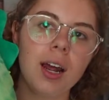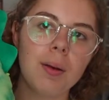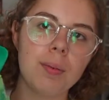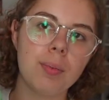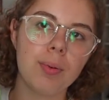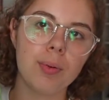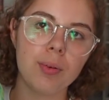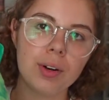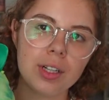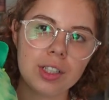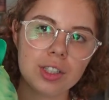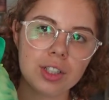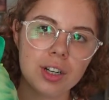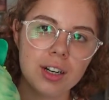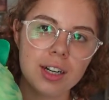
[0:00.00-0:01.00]
I'm pretty
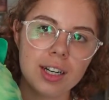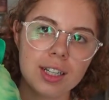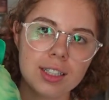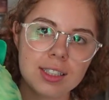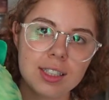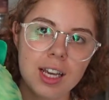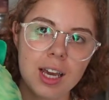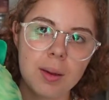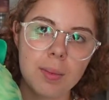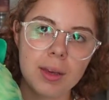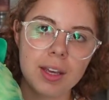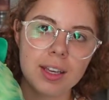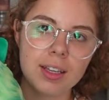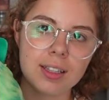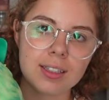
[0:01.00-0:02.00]
sure his name
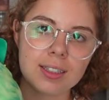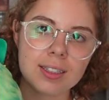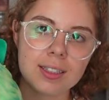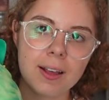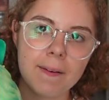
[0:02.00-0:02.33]
is